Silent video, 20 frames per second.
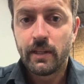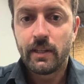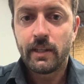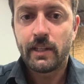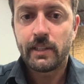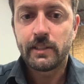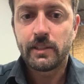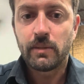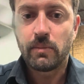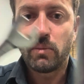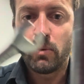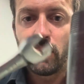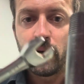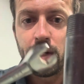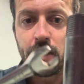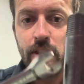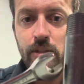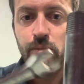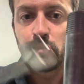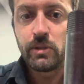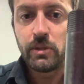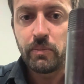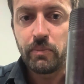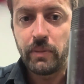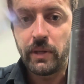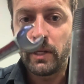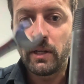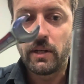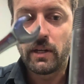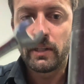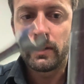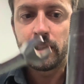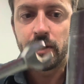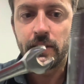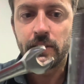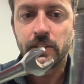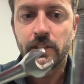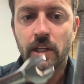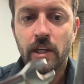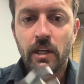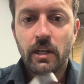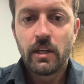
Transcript: That's the point, because when you beat on this,